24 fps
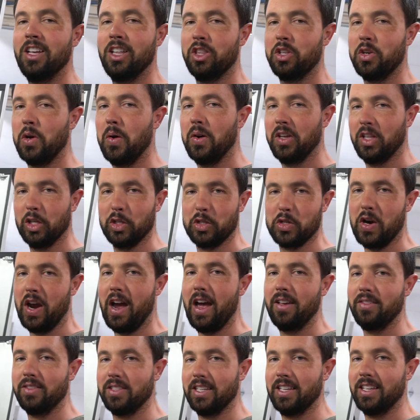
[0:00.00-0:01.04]
throwing the
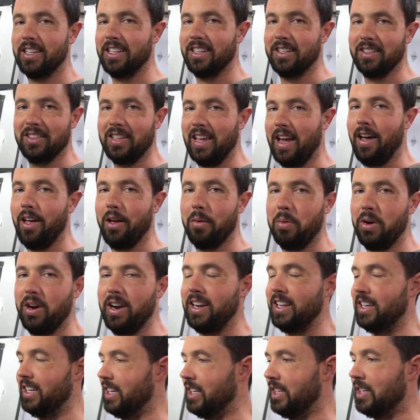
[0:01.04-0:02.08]
drives in and
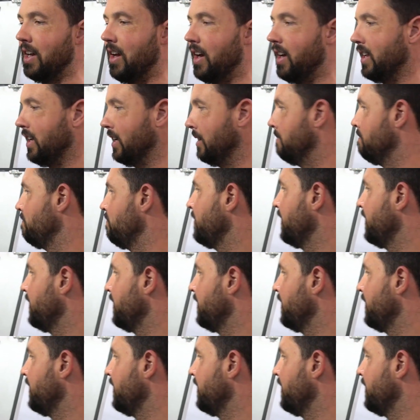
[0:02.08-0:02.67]
calibrating and cutting.